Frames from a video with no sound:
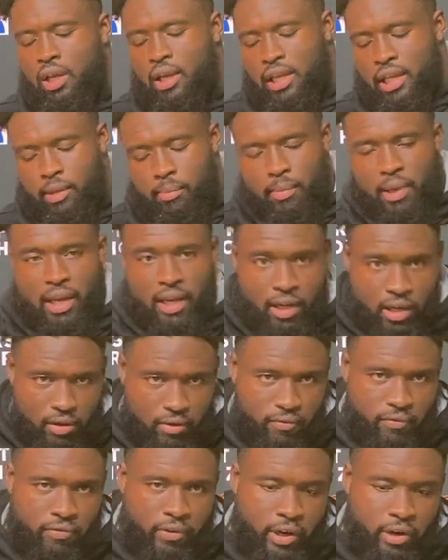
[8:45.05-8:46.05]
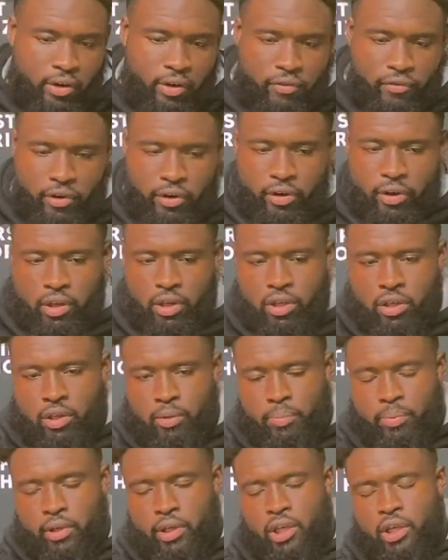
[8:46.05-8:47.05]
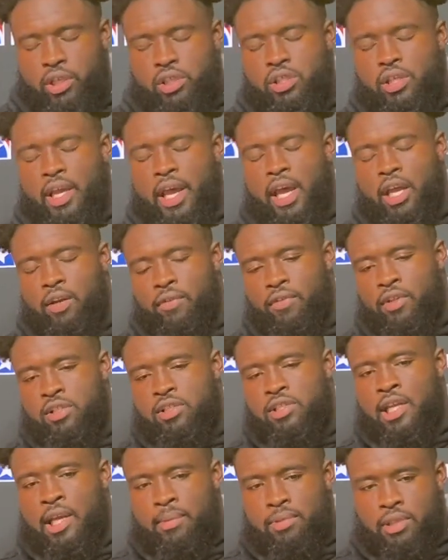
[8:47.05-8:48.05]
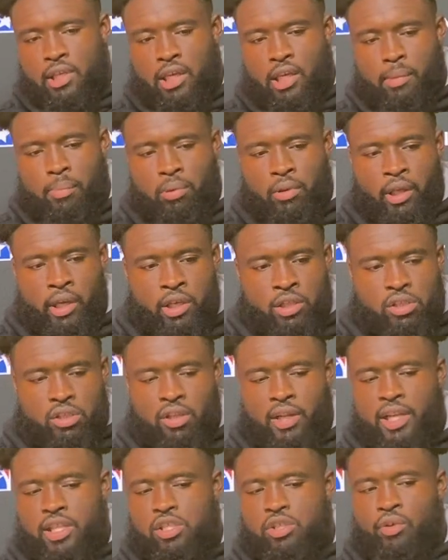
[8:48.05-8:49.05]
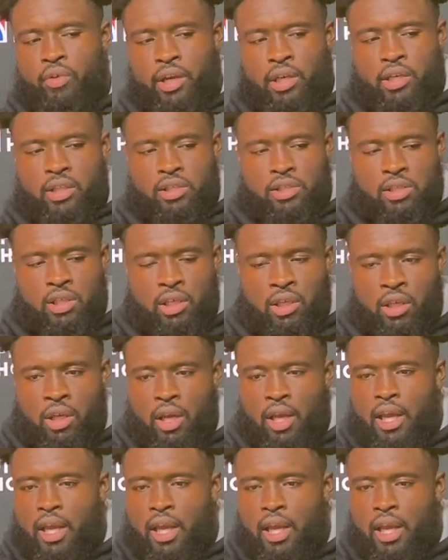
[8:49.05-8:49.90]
He made very, very good production out of the snaps that he played, so that's great to see.